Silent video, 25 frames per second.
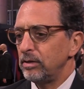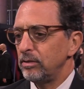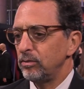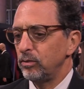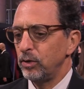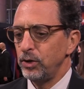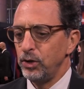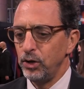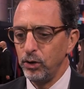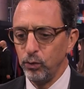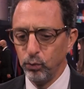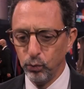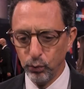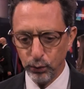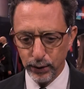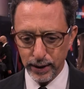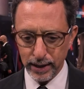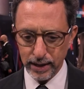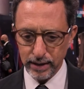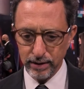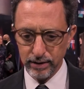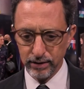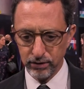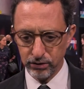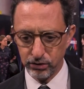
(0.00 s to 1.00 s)
when you
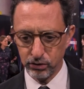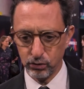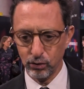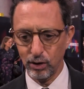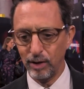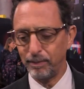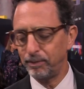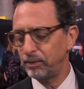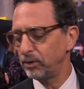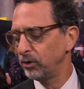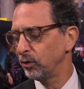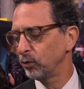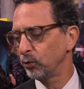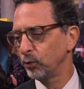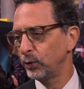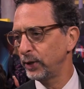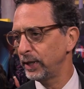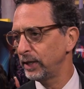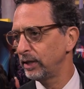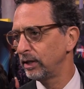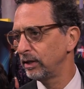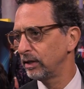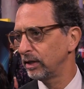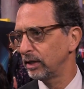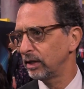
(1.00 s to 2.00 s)
read the script and you
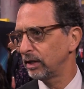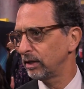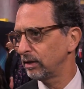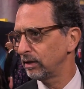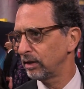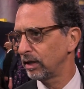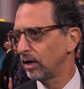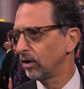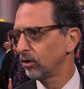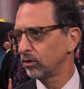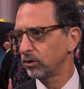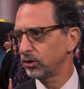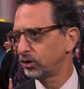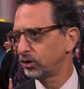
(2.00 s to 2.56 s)
read the Uncle